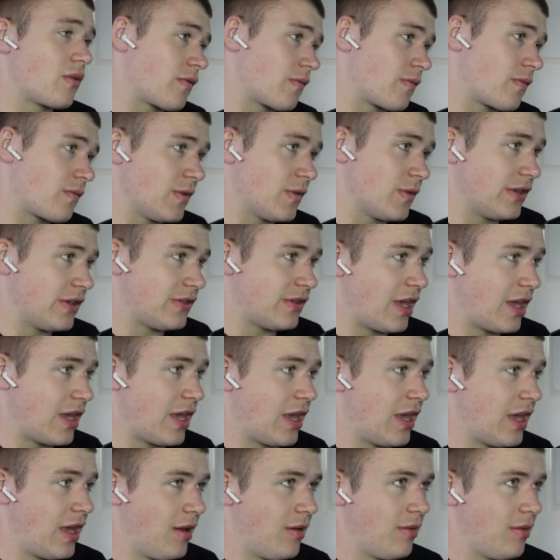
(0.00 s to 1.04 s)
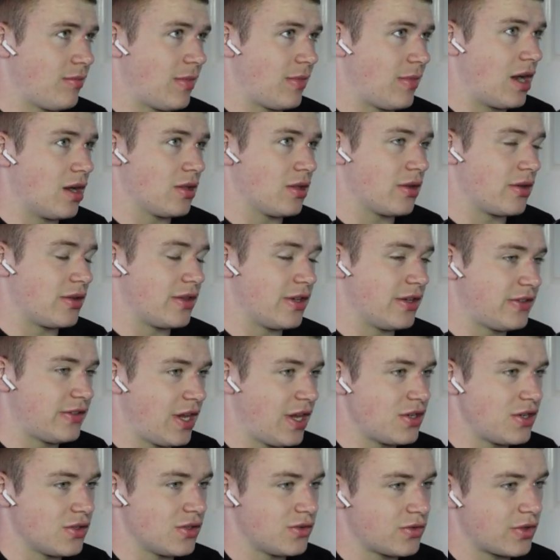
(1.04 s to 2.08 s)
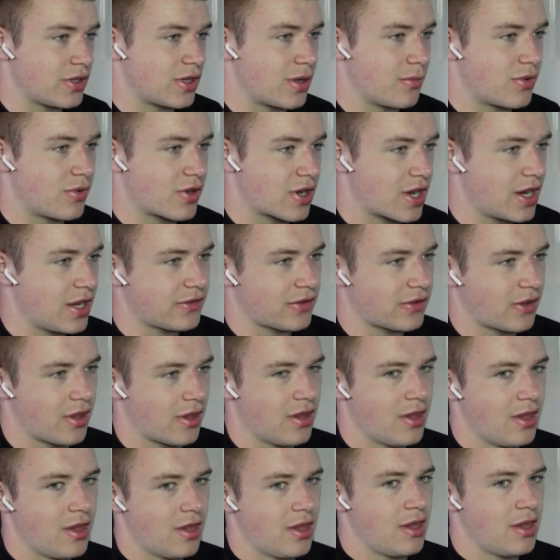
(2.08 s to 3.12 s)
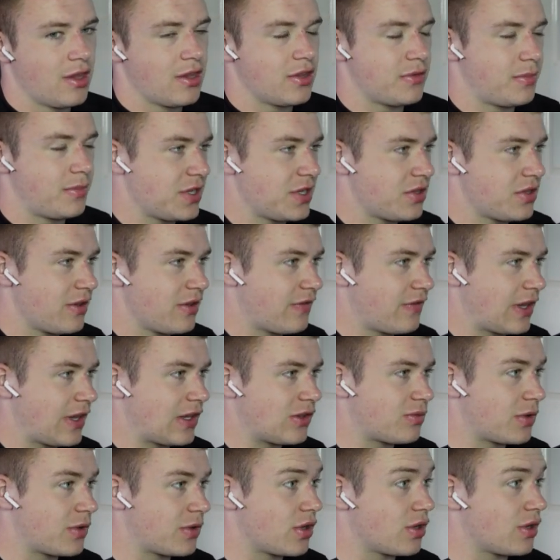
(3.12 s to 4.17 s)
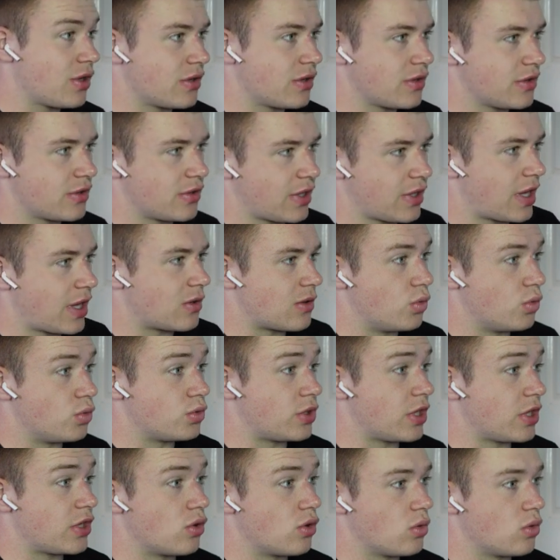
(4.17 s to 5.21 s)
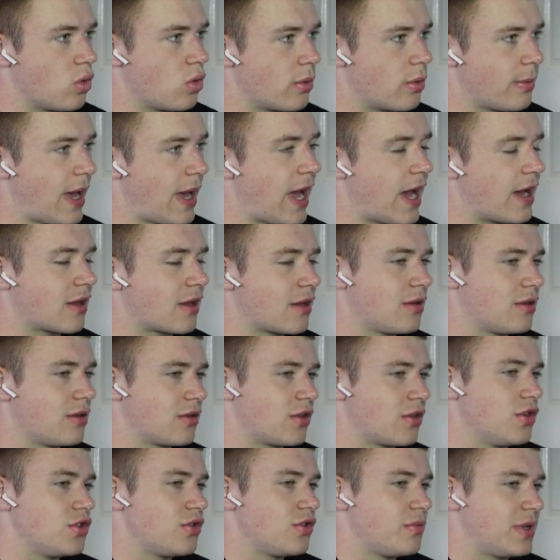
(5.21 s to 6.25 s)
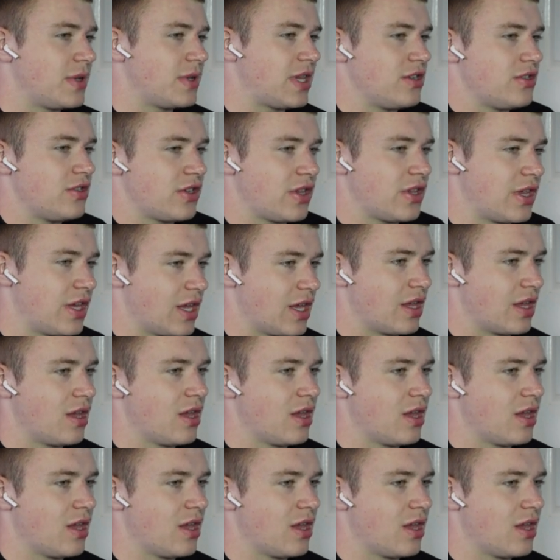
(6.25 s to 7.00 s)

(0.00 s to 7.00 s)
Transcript: let's say, earlier in the session so you can progress it? Especially things where you're like loading your lower back. Could you potentially